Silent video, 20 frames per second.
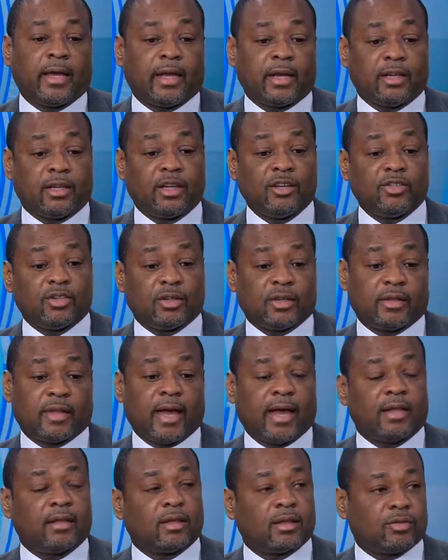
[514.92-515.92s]
In addition to
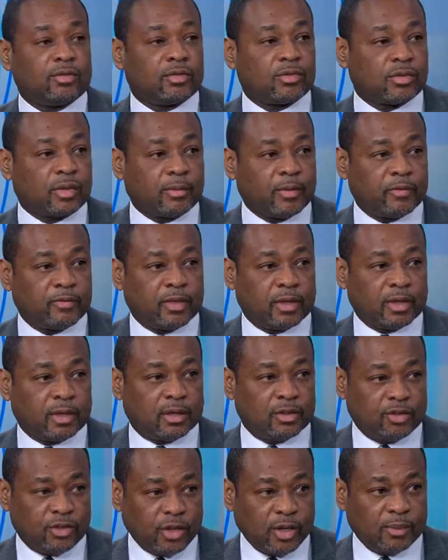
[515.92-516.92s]
that, it's some of
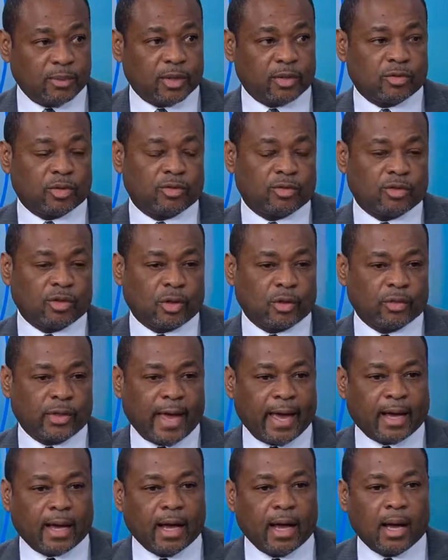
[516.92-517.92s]
the cheapest, and so
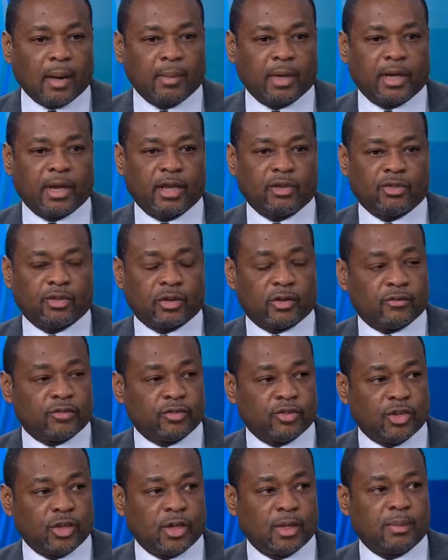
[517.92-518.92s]
that combination
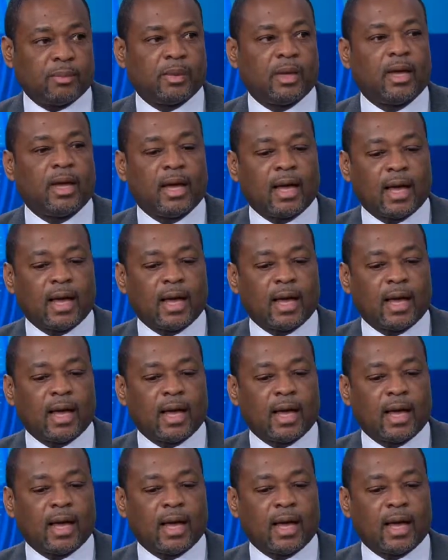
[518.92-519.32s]
of cheap,